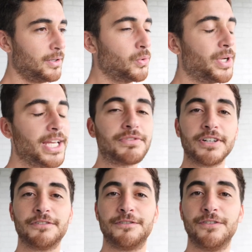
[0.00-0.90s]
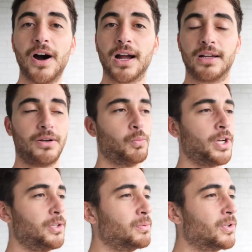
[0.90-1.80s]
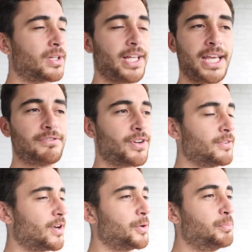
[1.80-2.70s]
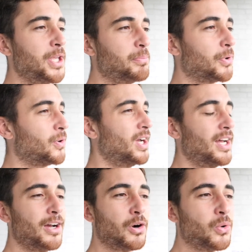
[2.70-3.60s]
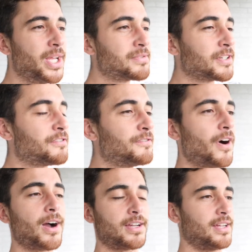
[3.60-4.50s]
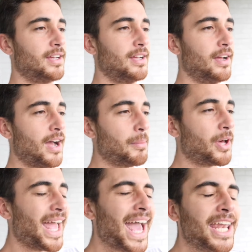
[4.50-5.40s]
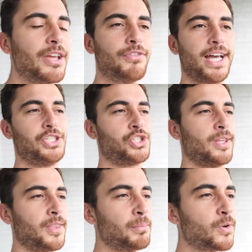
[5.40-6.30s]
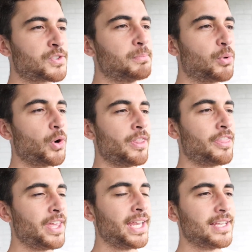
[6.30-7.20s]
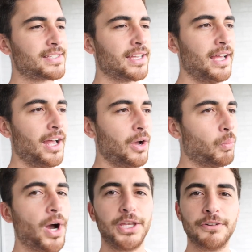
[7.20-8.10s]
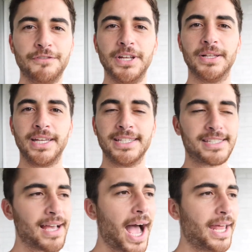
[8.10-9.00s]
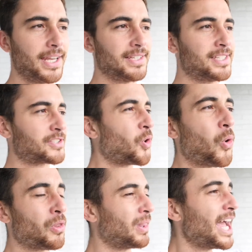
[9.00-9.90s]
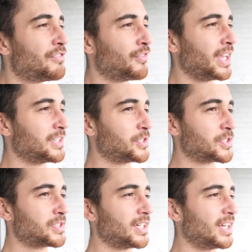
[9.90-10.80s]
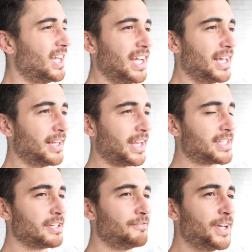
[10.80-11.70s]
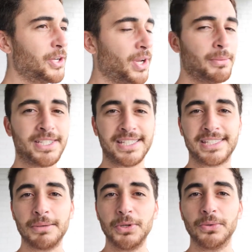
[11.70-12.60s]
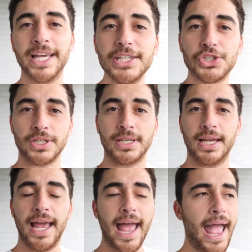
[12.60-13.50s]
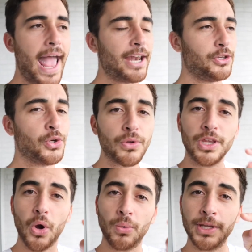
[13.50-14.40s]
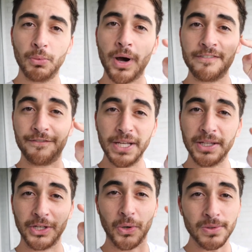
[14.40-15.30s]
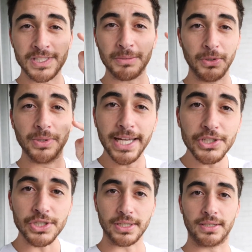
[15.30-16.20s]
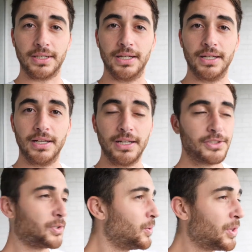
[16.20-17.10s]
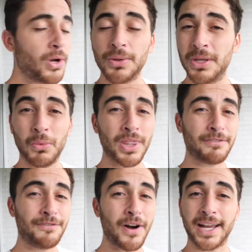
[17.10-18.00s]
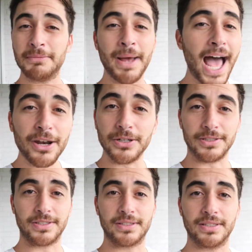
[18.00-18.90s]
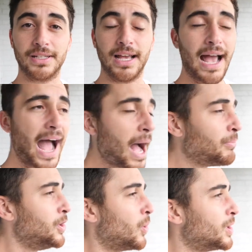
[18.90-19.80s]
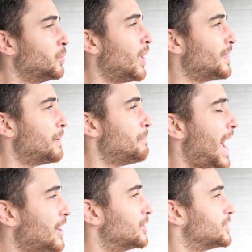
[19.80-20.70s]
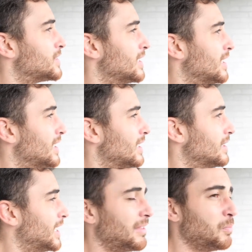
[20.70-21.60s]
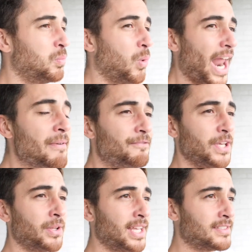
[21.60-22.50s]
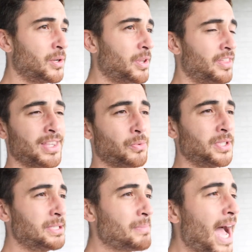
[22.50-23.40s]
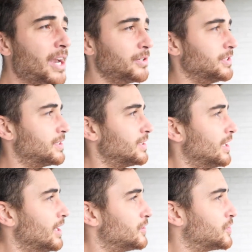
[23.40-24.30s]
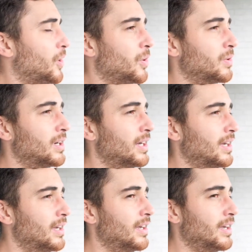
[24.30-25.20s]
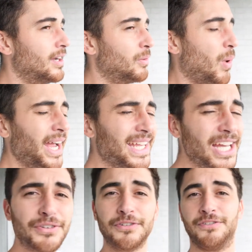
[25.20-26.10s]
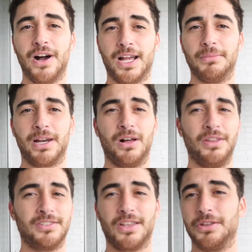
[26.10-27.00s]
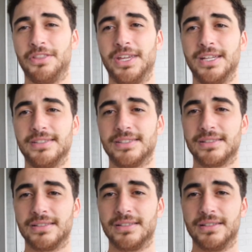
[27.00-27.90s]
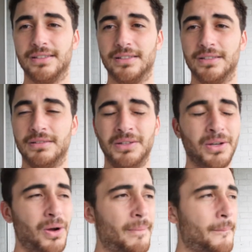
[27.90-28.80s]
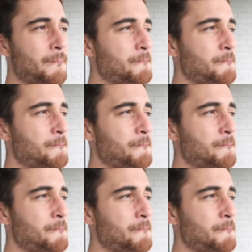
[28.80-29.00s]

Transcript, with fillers: Who gives a fuck what you look like in front of other people? Who gives a fuck about any of that shit? The most important thing is what you're feeling inside because this whole life thing is just a like it's a video game, it's a simulation. And you're the only one feeling your own simulation. So you're the only one that fucking matters. I'm the only one that matters like what I'm feeling is the only thing that really matters. So why give a fuck about all these other things? You know?